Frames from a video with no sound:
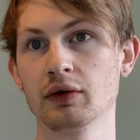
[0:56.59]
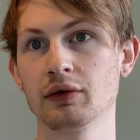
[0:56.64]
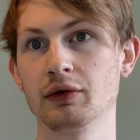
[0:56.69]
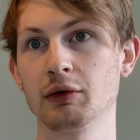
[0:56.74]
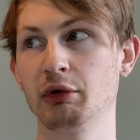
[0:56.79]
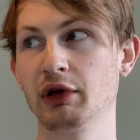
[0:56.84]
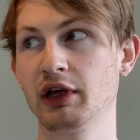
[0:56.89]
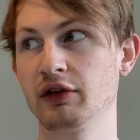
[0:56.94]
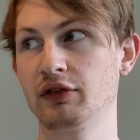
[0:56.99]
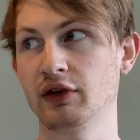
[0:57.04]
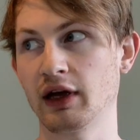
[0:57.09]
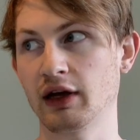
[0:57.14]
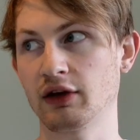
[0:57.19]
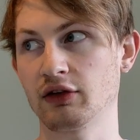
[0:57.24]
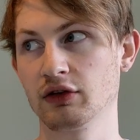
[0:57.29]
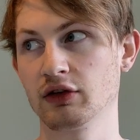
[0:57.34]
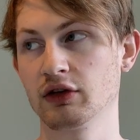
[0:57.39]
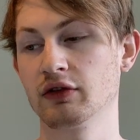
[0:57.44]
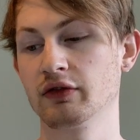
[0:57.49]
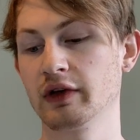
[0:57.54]
the piece
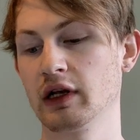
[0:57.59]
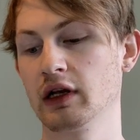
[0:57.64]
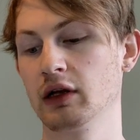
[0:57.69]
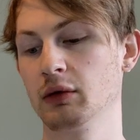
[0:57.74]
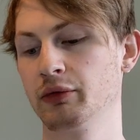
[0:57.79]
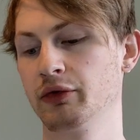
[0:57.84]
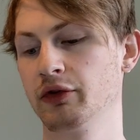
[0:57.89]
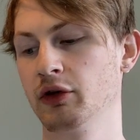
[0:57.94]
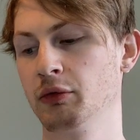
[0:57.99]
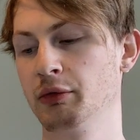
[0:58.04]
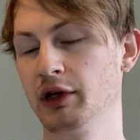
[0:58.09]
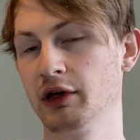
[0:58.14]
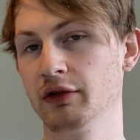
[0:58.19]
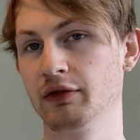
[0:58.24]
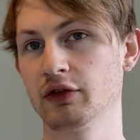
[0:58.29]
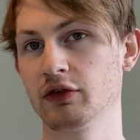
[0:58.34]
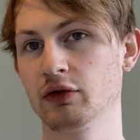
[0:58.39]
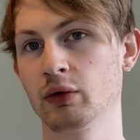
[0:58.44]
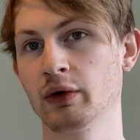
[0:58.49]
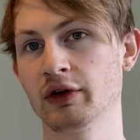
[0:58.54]
actually developed a bit of
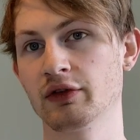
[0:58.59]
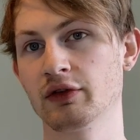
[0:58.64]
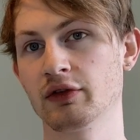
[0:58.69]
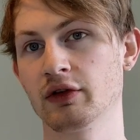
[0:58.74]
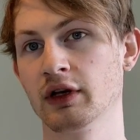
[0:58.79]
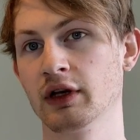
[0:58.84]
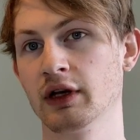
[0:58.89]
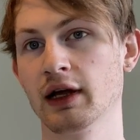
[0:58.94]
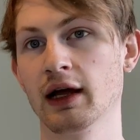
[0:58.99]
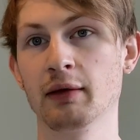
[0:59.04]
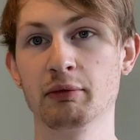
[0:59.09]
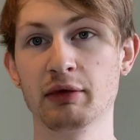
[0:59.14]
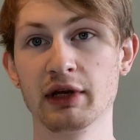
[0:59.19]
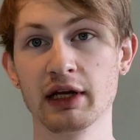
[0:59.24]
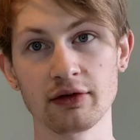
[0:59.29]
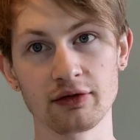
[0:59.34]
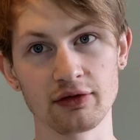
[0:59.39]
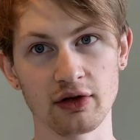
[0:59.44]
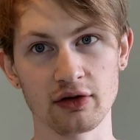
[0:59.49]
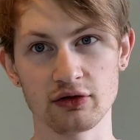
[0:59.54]
a twist in it, and
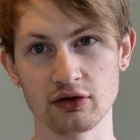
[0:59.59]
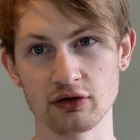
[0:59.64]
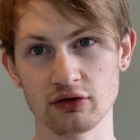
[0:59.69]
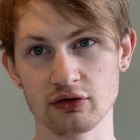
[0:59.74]
being such a